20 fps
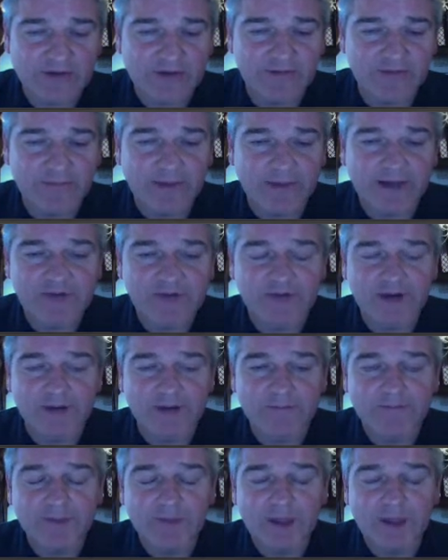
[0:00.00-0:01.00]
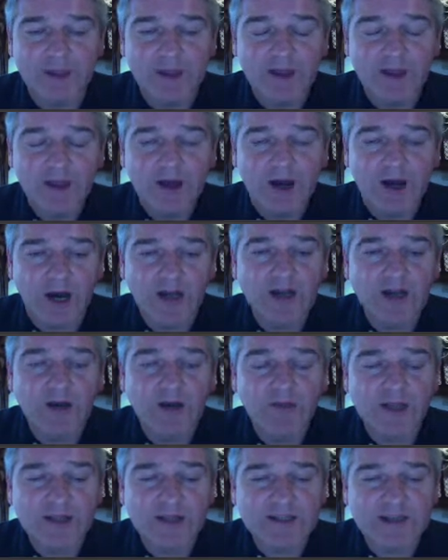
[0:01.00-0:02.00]
of Patran. I
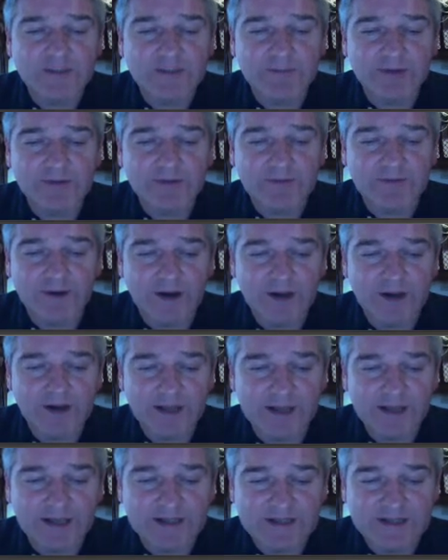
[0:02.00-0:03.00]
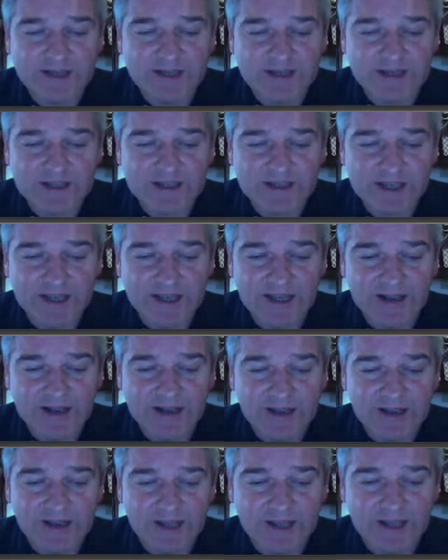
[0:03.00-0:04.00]
know that template file exists
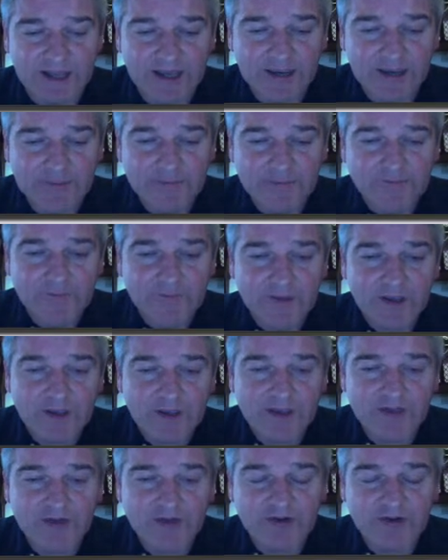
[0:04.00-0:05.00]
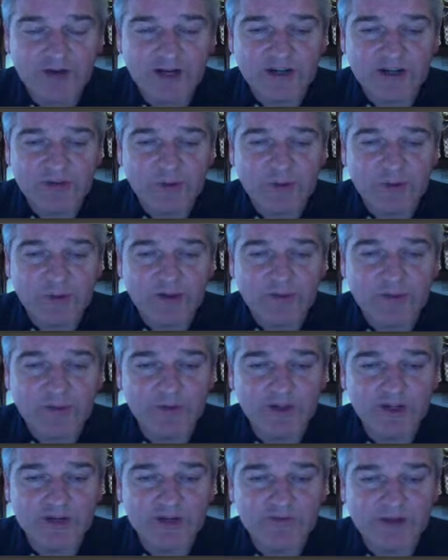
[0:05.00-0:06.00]
in the directory where
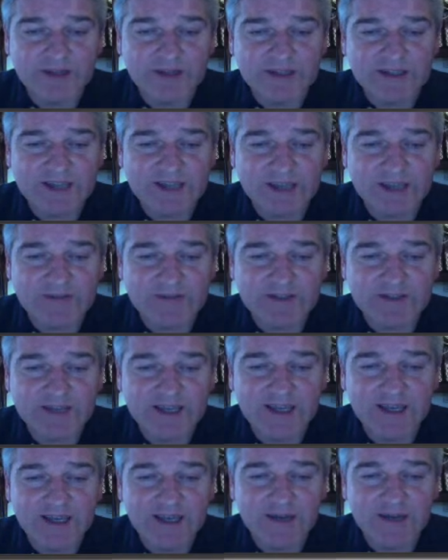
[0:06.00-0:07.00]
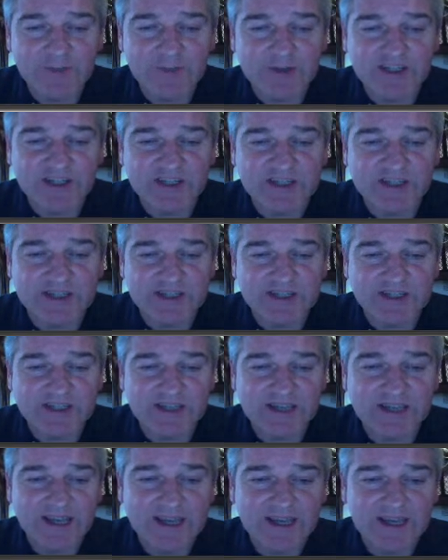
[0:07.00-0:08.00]
we just ran CAEfatigue, which is in
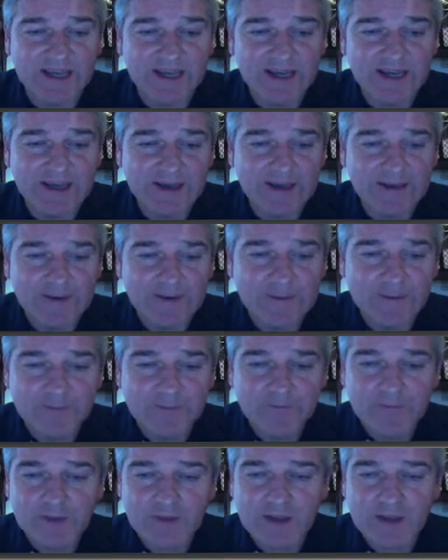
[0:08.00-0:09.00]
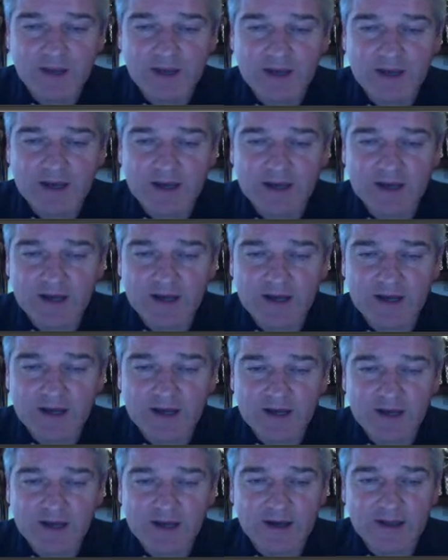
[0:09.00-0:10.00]
C,
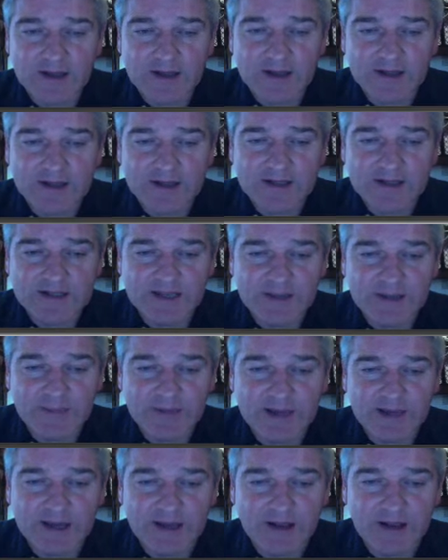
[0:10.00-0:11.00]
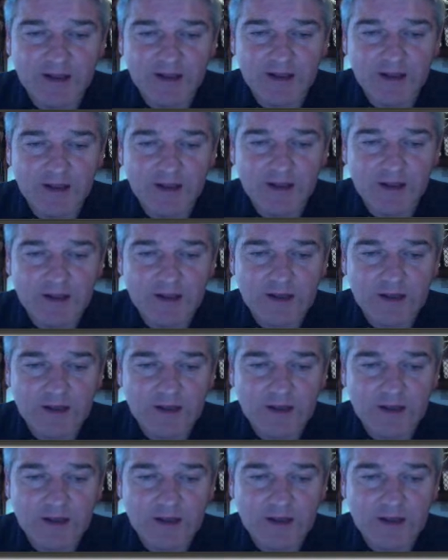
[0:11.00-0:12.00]
I think TPL,
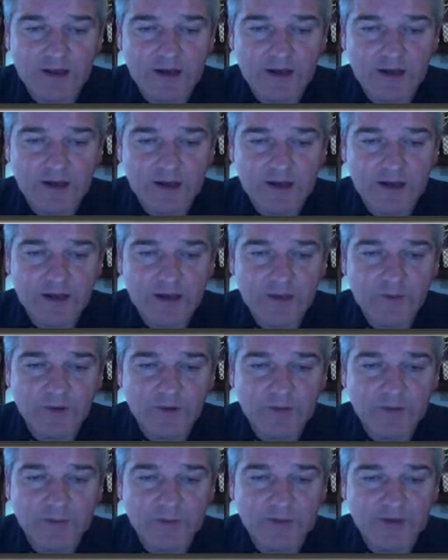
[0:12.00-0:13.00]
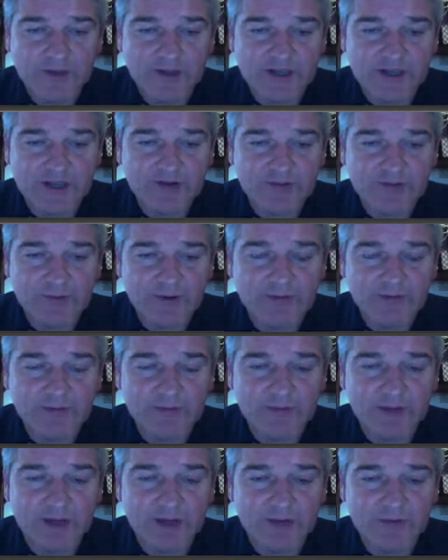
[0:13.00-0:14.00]
where we put the test
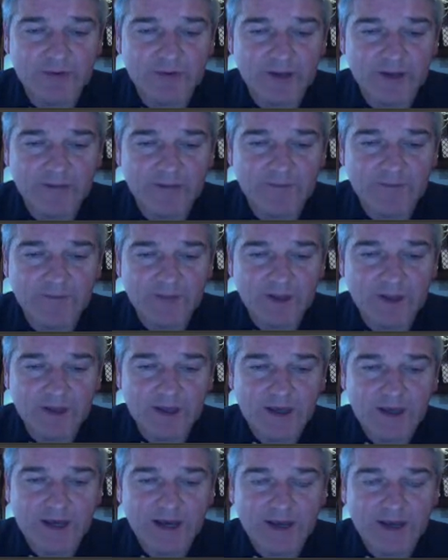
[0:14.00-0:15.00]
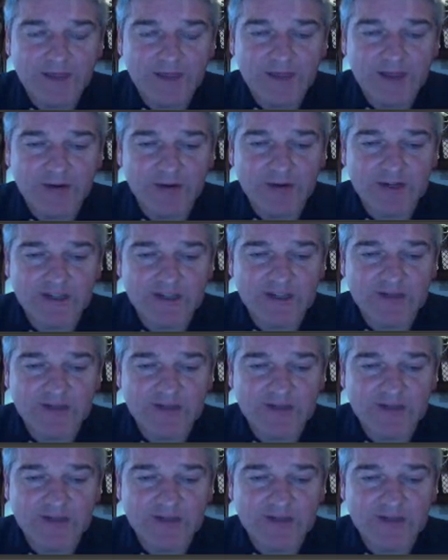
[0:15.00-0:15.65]
problem library, and there it is. It's